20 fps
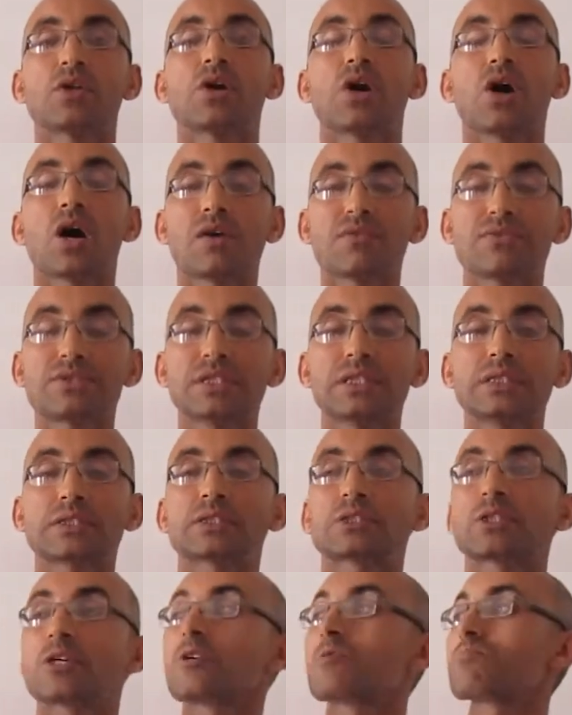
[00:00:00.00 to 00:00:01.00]
of
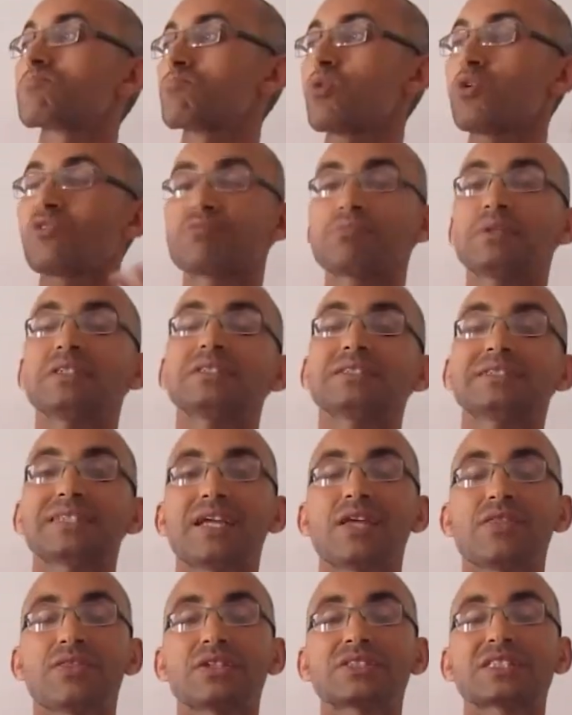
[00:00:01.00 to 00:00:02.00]
this movement
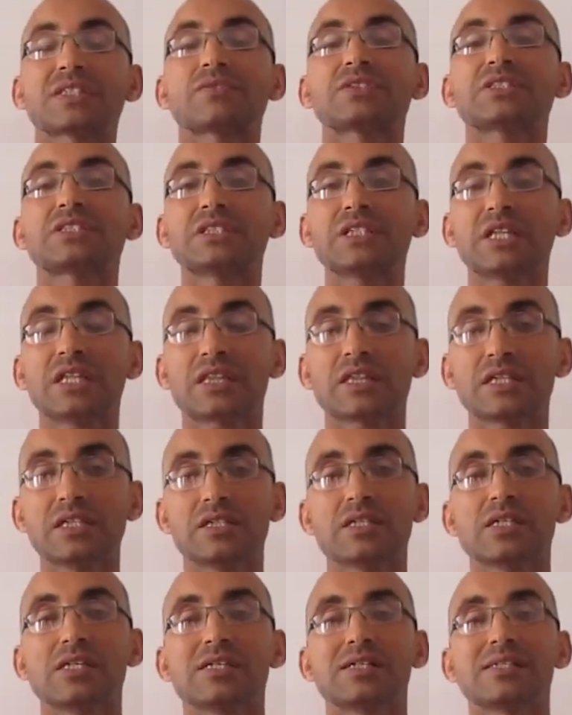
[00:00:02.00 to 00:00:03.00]
in the 17th
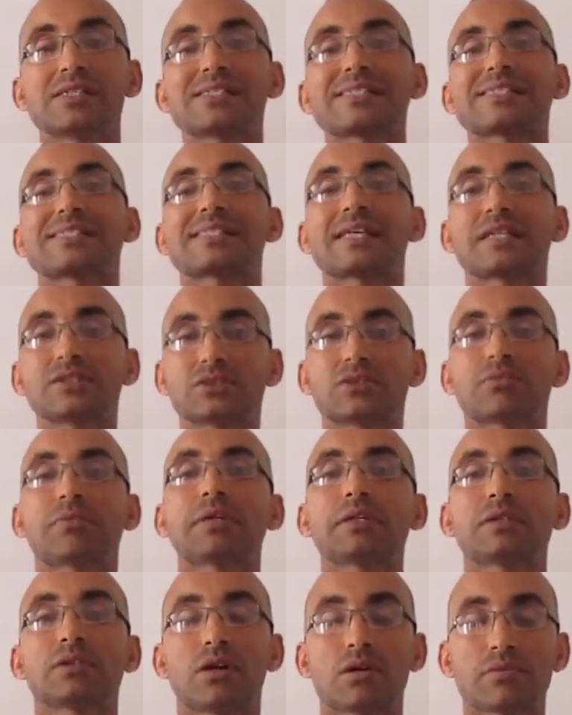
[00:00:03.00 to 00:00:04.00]

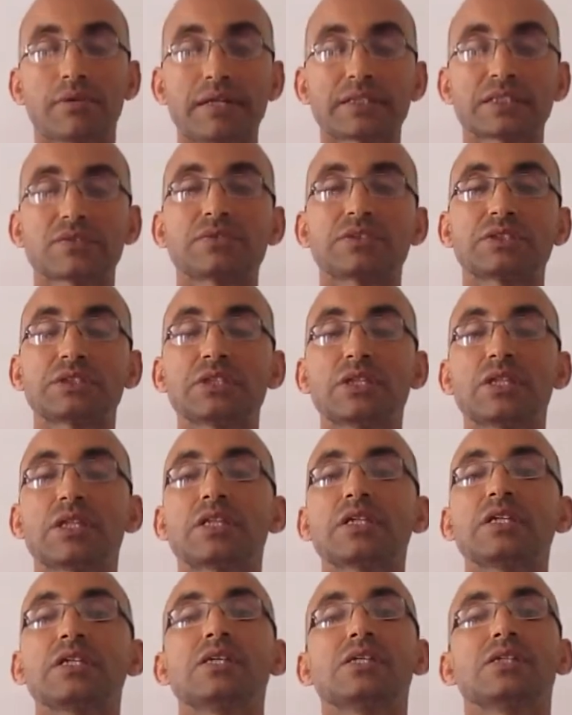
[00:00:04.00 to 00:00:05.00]
century.
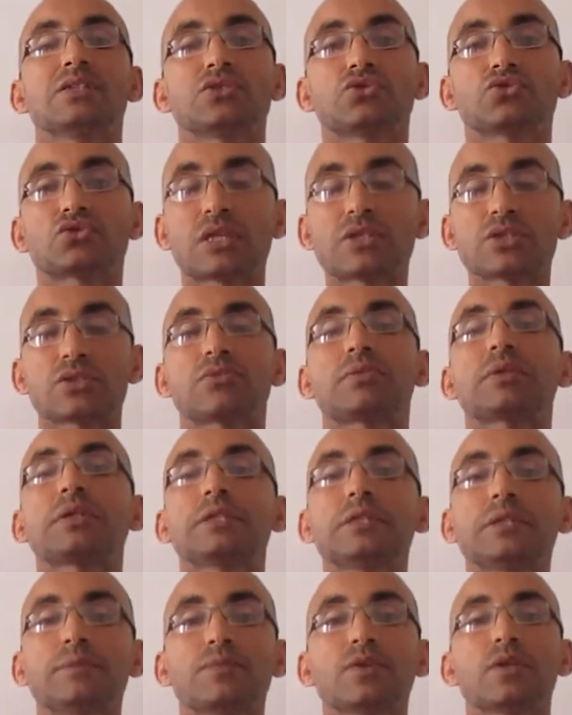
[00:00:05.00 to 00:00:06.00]
17th
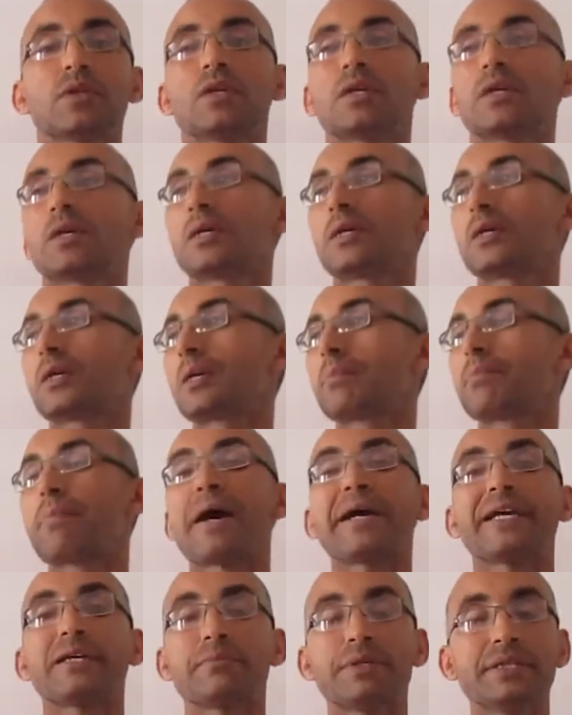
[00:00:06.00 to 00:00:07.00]
century
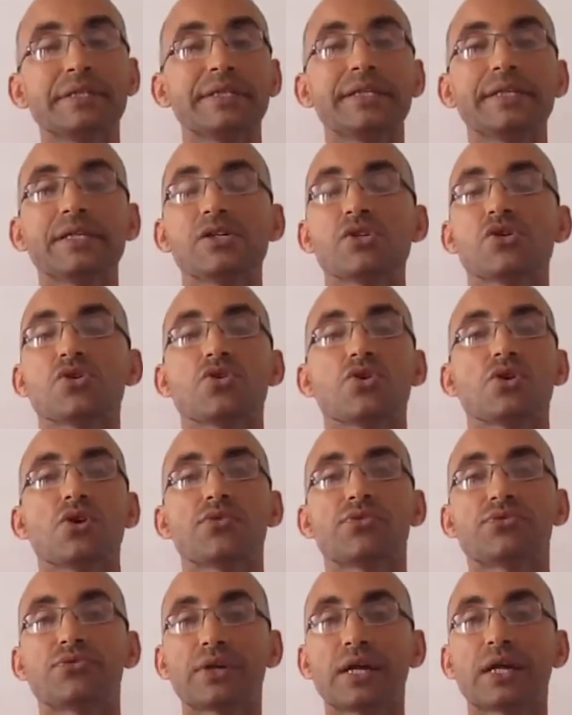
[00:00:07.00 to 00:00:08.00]
by many
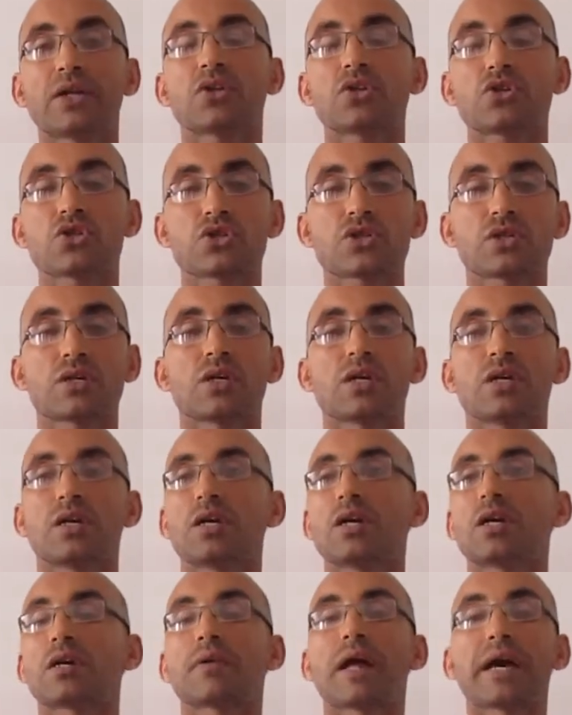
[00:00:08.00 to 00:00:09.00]
French
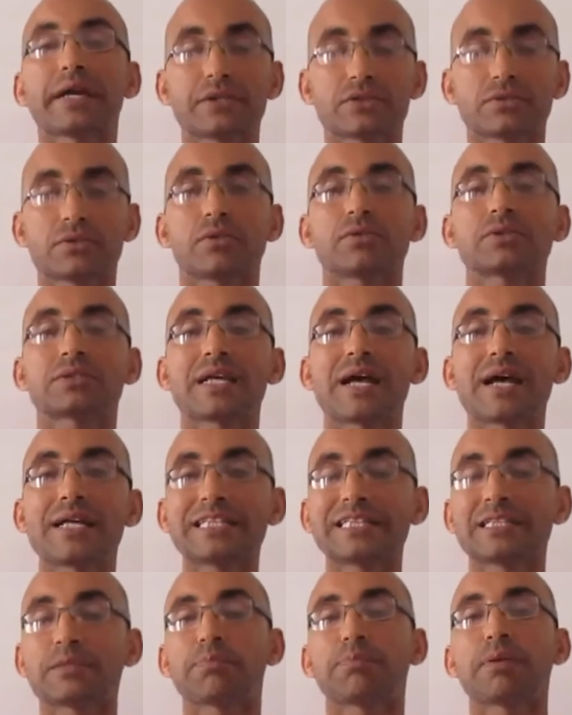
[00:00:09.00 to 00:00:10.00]
writers
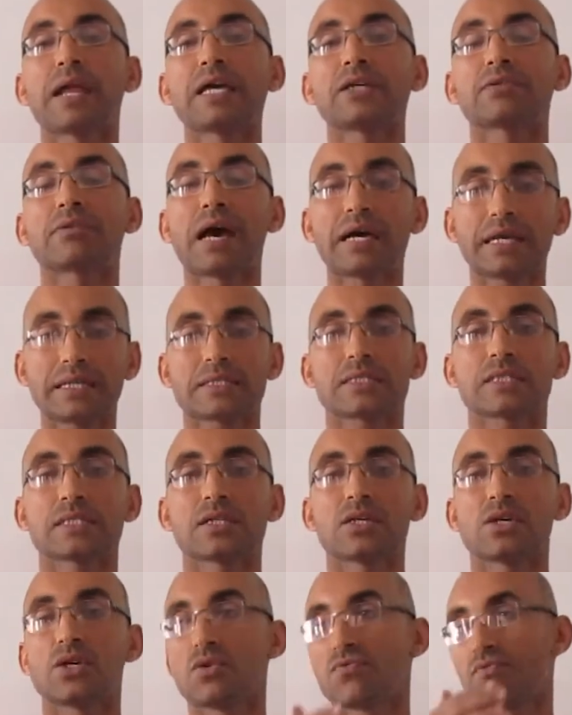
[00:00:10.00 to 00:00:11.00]
and
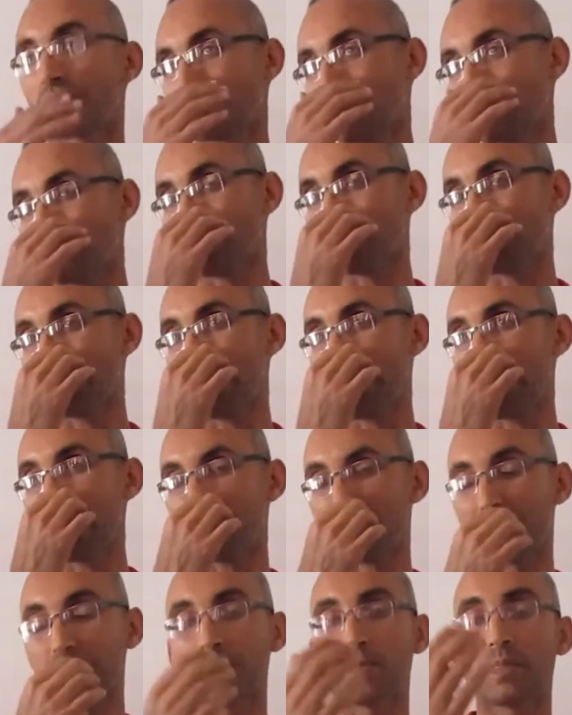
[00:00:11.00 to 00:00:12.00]
playwrights. For example, we
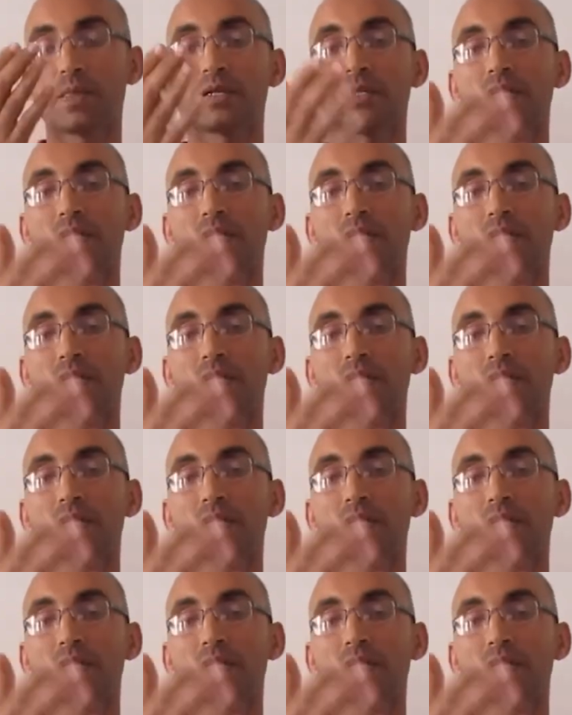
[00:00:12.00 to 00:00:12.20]
have